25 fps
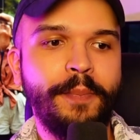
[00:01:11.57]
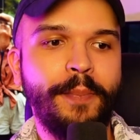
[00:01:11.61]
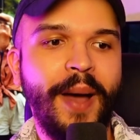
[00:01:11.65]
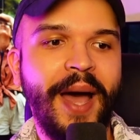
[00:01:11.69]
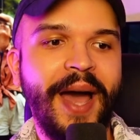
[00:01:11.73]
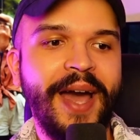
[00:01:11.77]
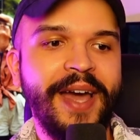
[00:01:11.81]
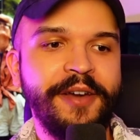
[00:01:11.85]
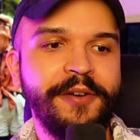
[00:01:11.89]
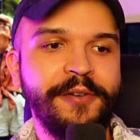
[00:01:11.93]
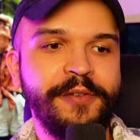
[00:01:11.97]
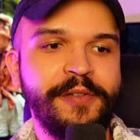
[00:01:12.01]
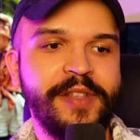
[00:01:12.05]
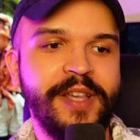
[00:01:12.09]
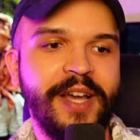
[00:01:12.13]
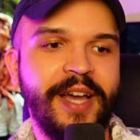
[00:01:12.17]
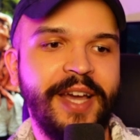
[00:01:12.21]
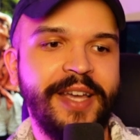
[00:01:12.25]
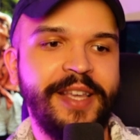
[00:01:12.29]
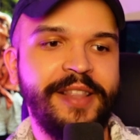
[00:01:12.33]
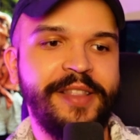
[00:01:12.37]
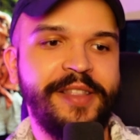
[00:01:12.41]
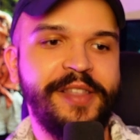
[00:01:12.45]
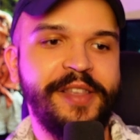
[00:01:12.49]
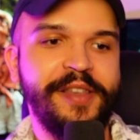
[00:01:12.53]

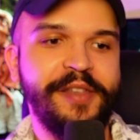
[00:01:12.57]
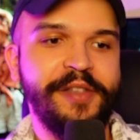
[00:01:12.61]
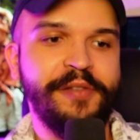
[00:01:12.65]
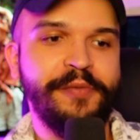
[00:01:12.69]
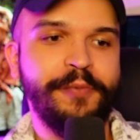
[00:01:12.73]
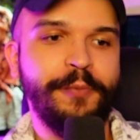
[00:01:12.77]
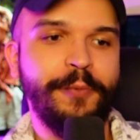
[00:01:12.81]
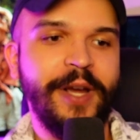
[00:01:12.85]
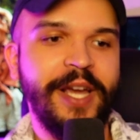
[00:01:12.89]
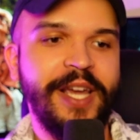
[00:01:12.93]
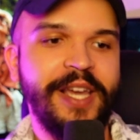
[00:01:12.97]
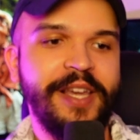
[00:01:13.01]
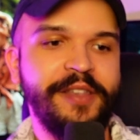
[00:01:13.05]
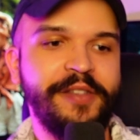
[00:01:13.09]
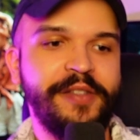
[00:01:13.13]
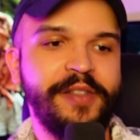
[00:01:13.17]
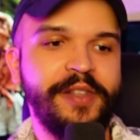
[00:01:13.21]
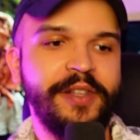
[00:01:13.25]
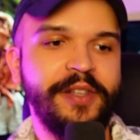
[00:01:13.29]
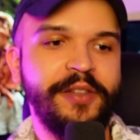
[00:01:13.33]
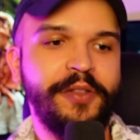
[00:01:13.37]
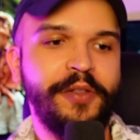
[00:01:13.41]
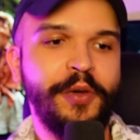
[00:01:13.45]
Biosciences raised